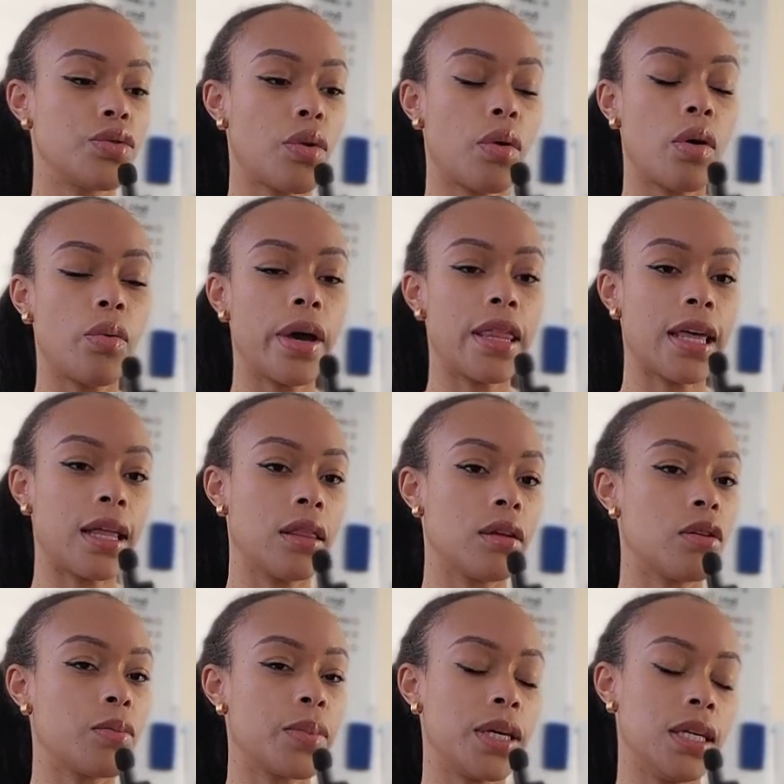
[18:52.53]
throw away that
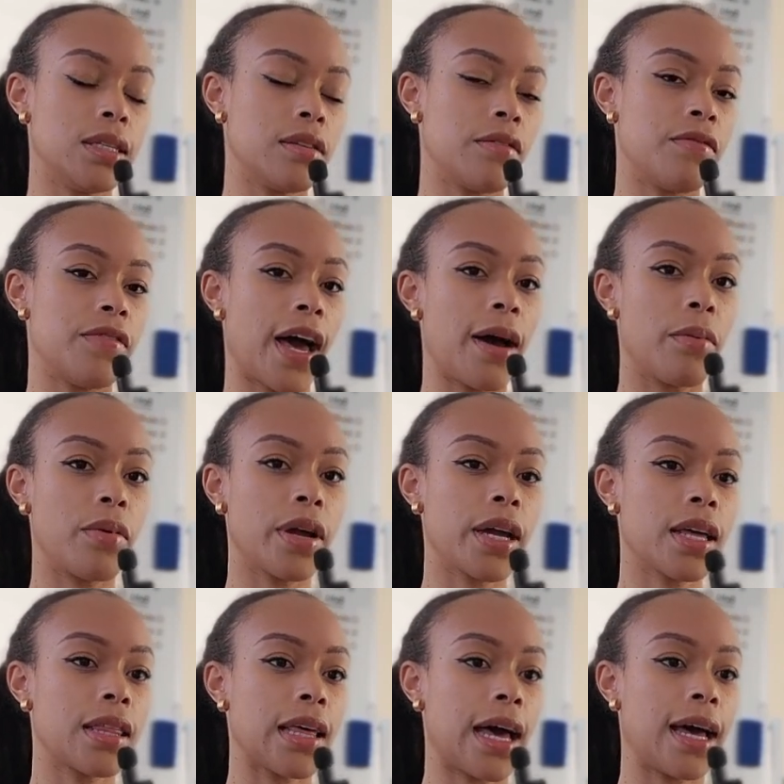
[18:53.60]
little piece of
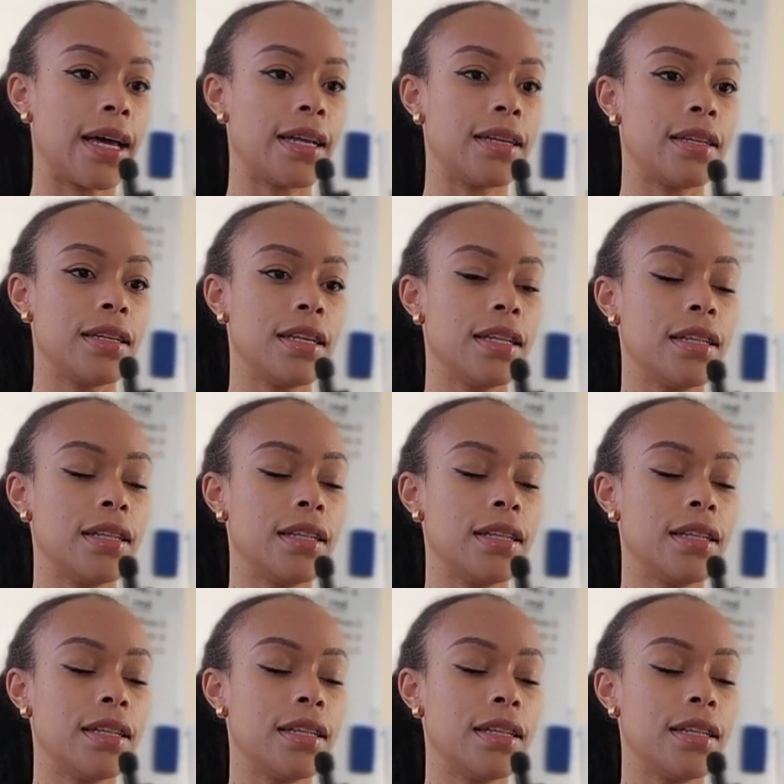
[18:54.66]
fabric that